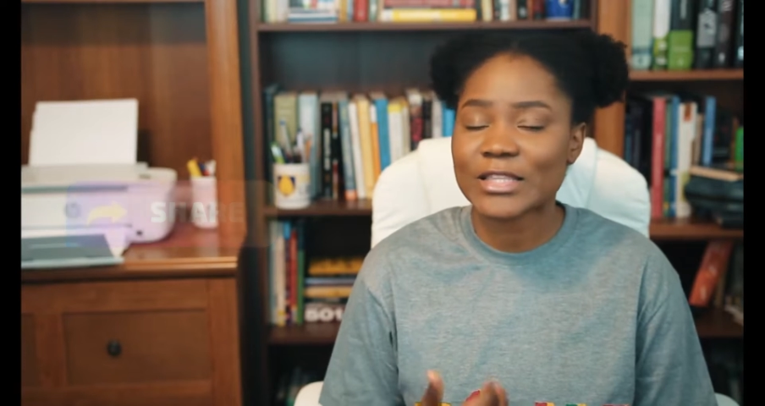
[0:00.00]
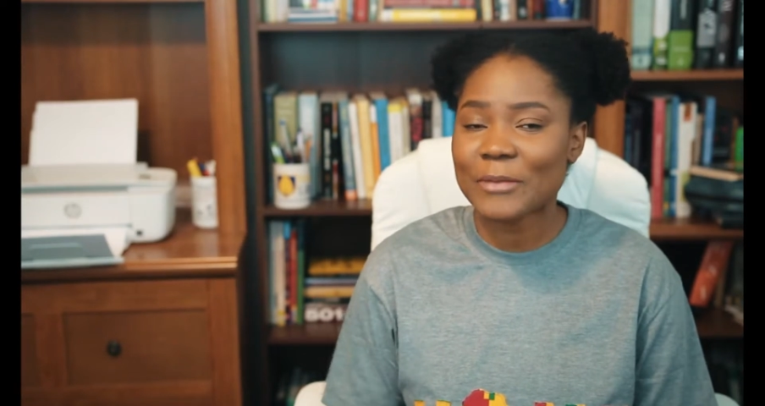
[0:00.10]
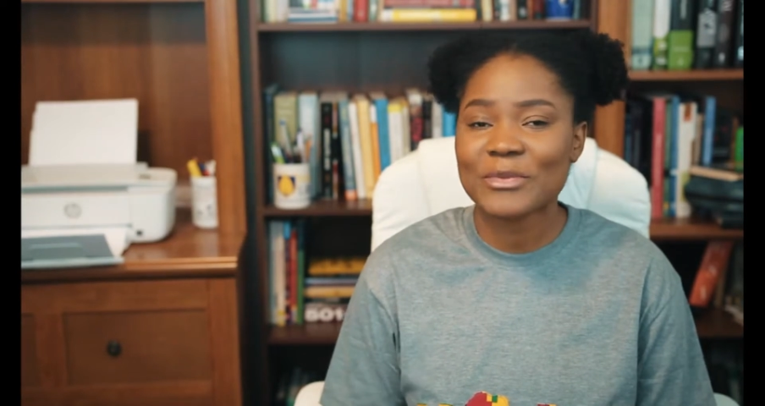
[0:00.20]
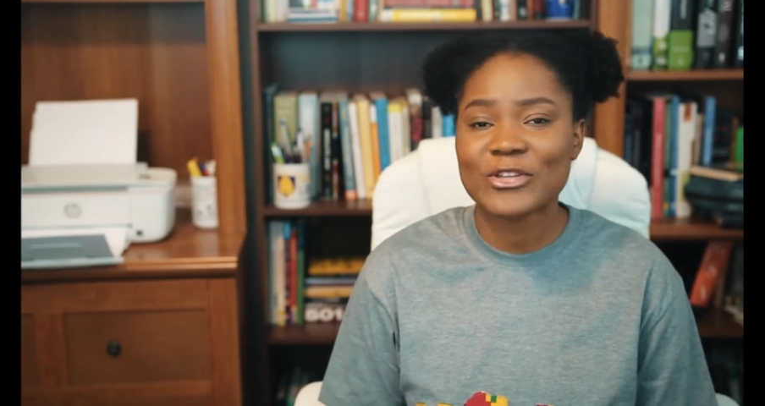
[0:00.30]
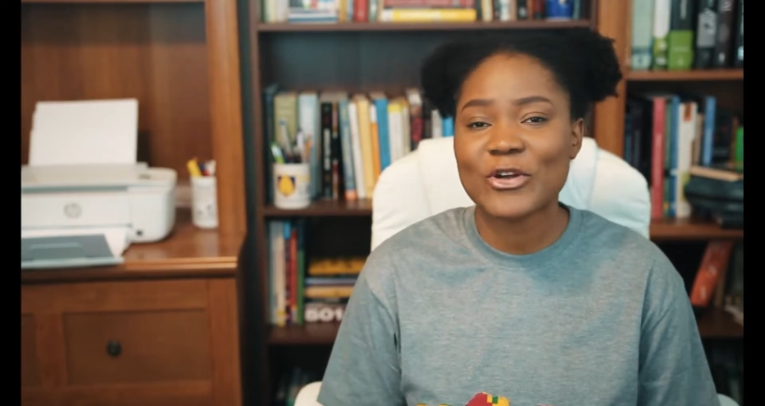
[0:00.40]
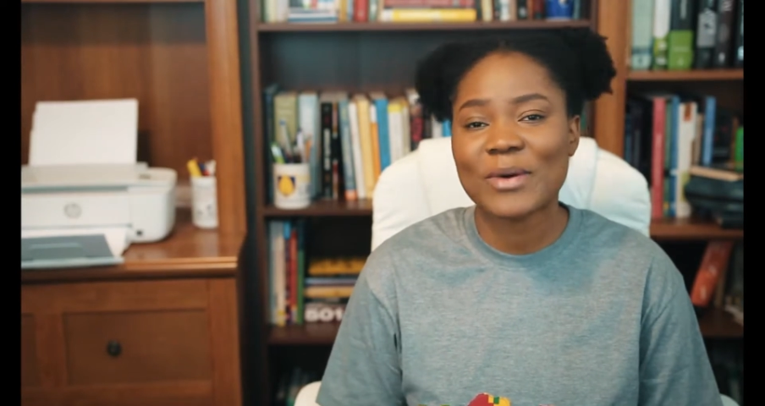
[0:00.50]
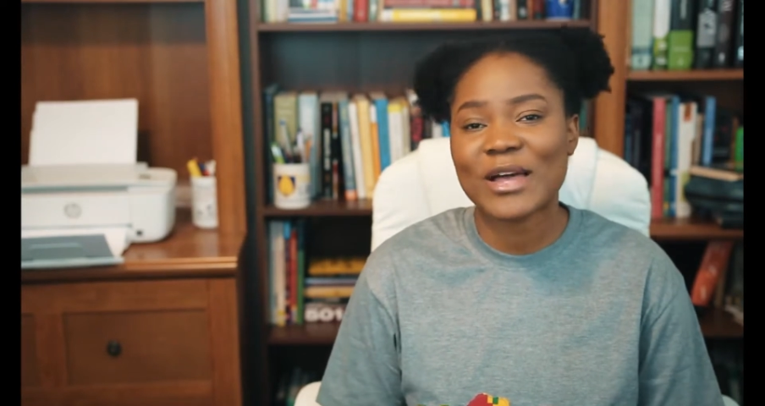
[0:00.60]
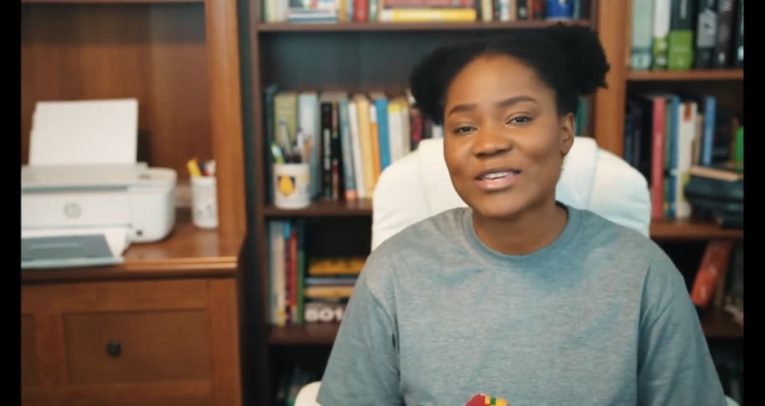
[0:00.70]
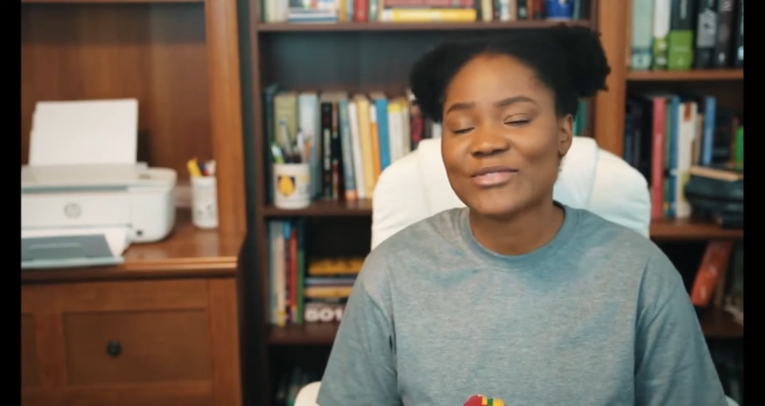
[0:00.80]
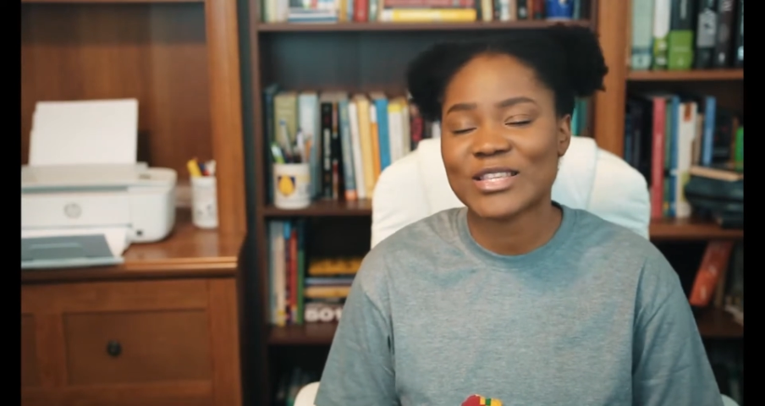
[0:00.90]
let me know by
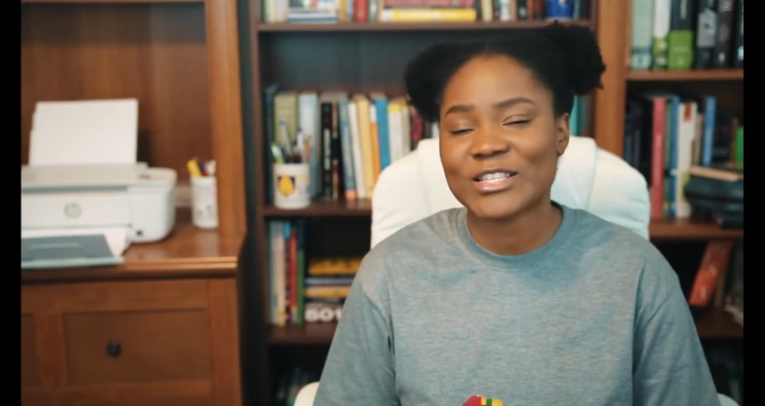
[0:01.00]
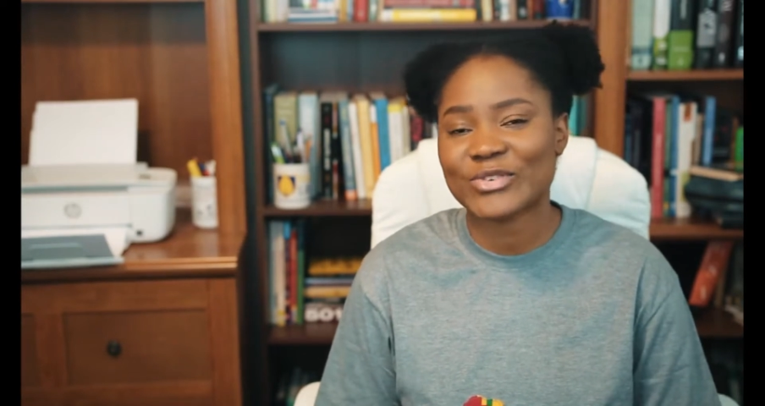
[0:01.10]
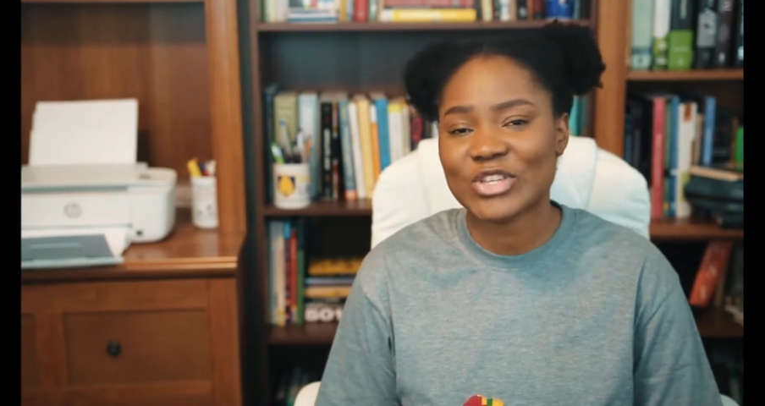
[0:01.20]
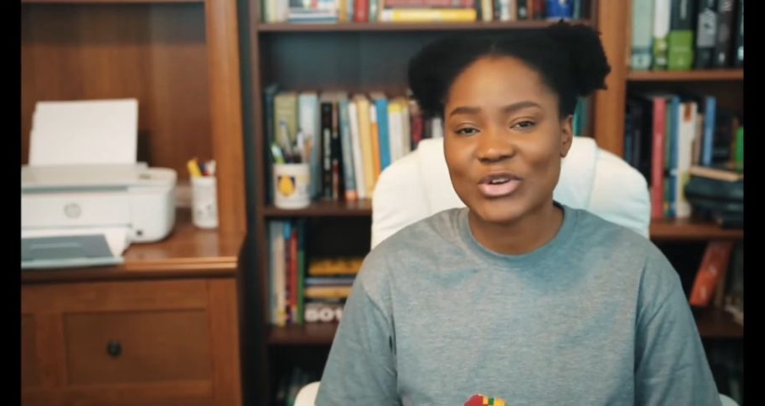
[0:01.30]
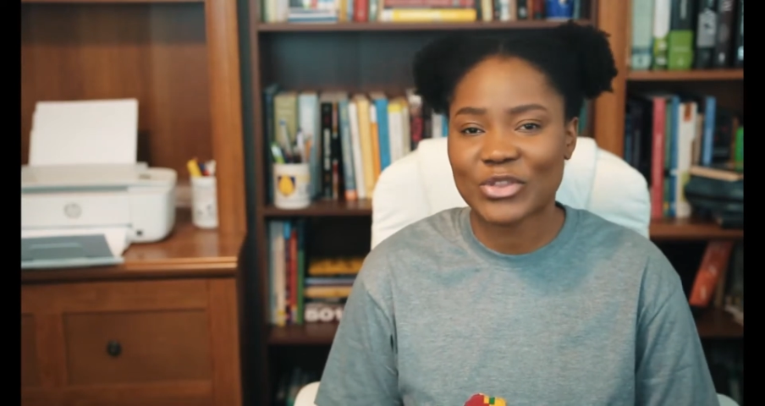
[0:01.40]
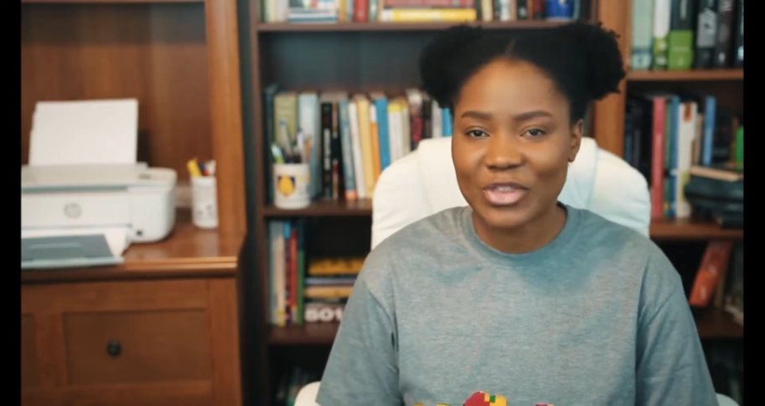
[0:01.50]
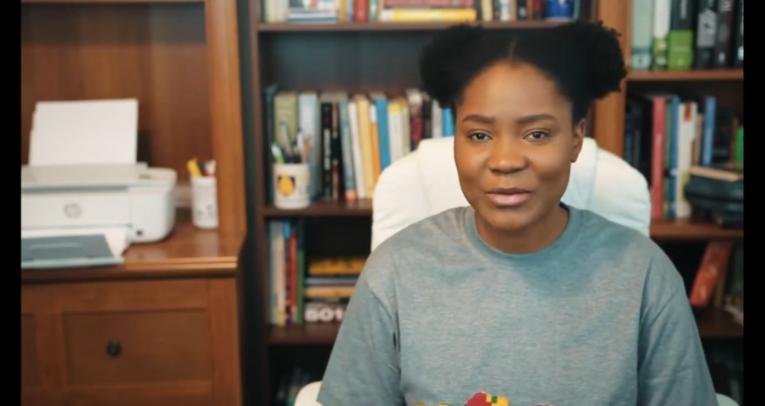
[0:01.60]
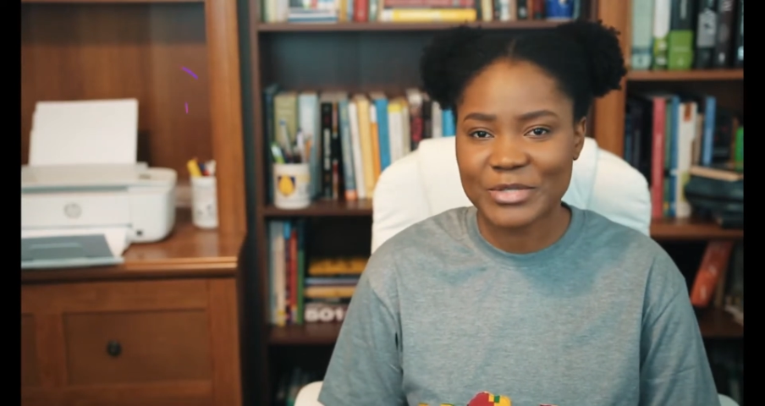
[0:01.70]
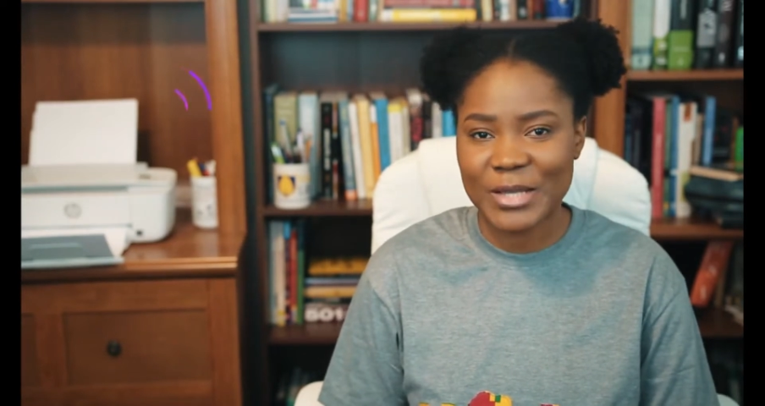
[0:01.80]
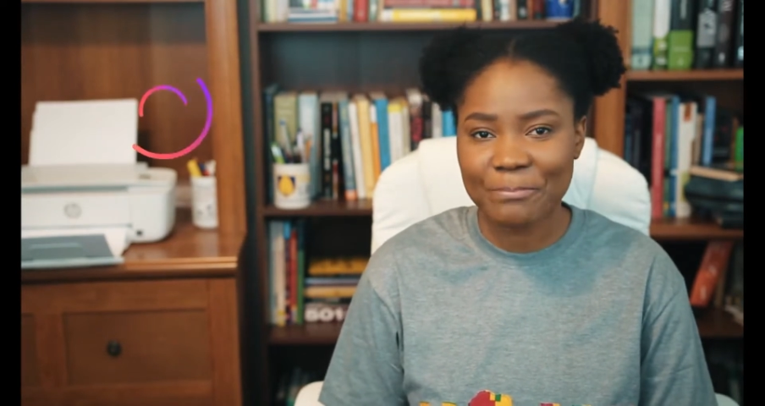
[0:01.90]
giving this video a
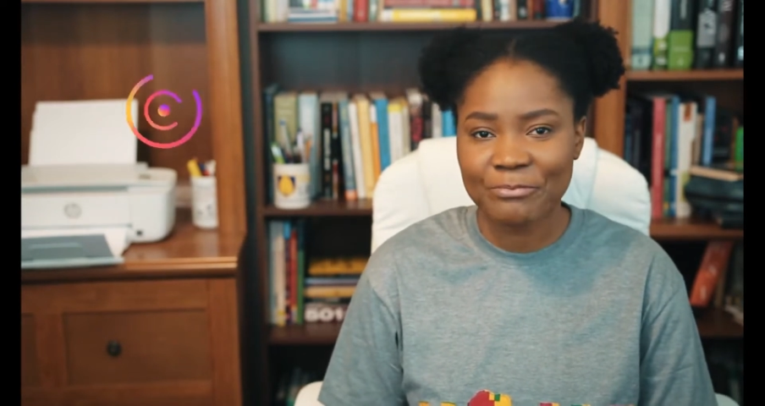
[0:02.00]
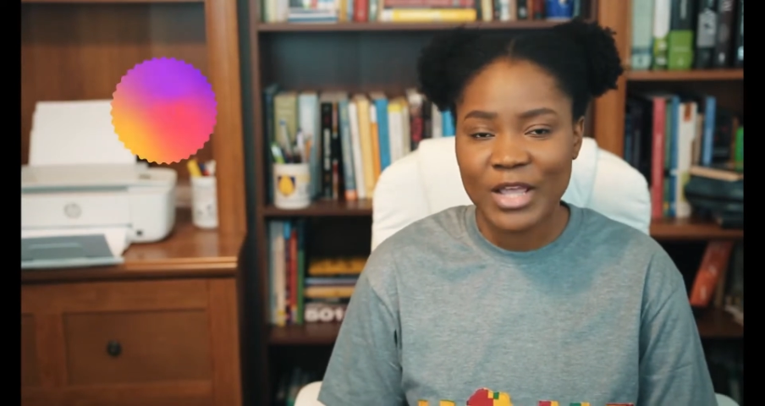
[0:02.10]
thumbs up.